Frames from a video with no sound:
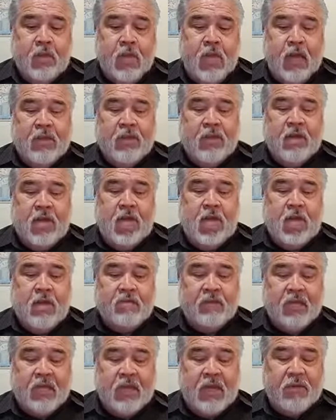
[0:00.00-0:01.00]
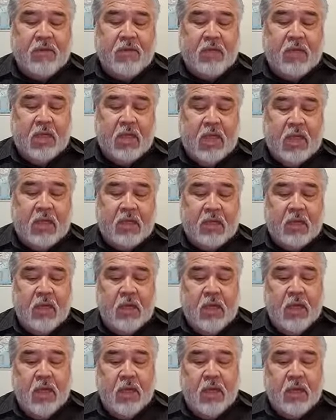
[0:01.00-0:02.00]
at the end of seven days
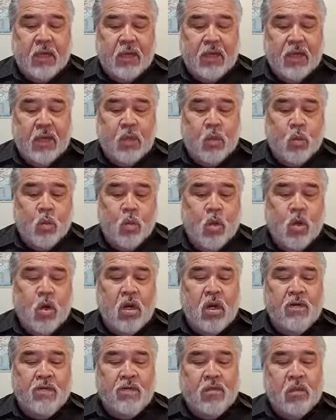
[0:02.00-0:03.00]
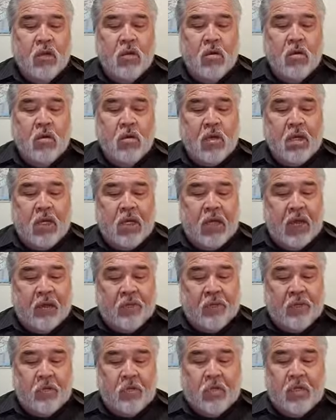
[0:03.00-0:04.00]
that the word of the Lord
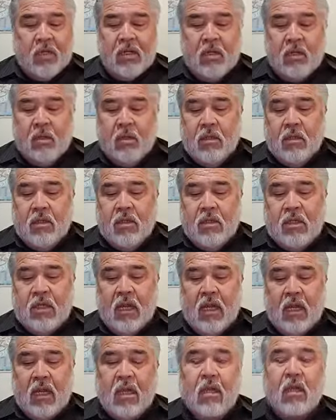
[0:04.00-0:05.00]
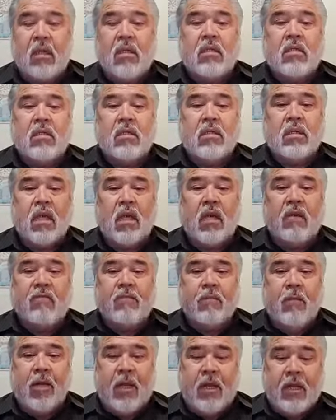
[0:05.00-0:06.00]
came to me, saying, Son
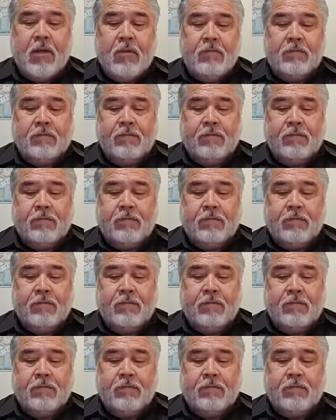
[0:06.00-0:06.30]
of man,